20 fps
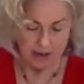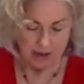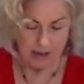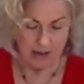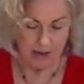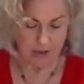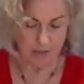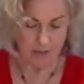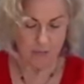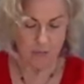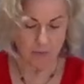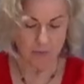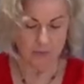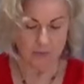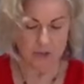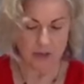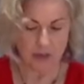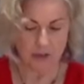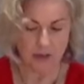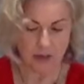And I'm
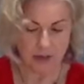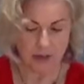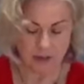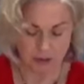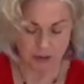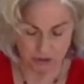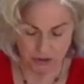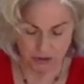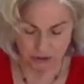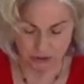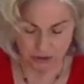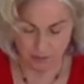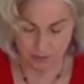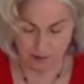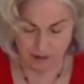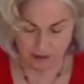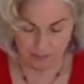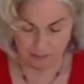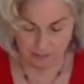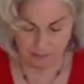also going to chop up